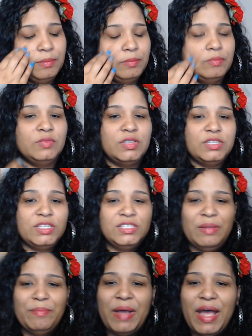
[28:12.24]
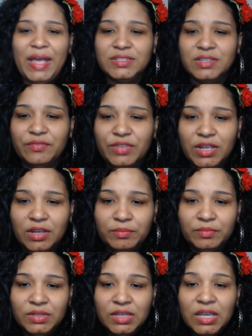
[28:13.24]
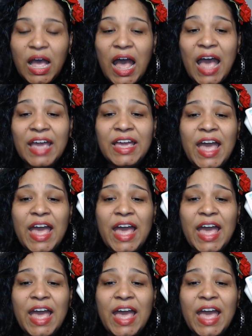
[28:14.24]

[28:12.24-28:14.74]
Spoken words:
This is the backs of them. I